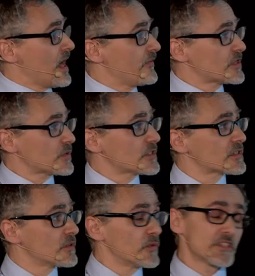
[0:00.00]
And this
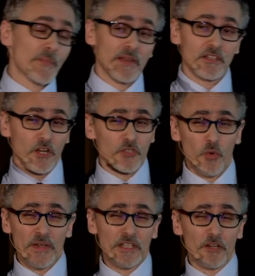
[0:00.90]
was, we spend, you know,
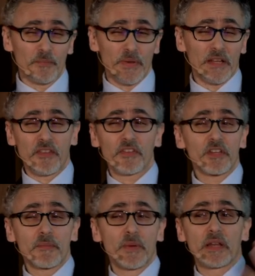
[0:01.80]
20-odd billion,
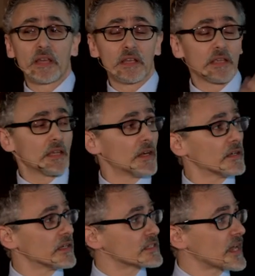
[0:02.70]
30 billion a
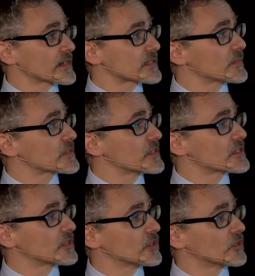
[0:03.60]
year in tax
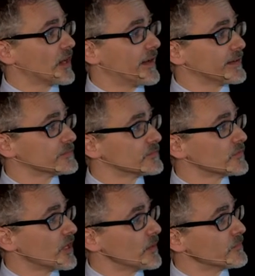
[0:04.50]
subsidies in the
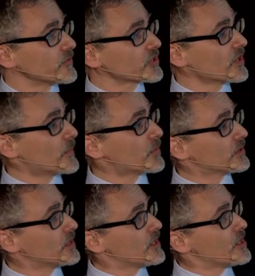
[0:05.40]
UK, for example.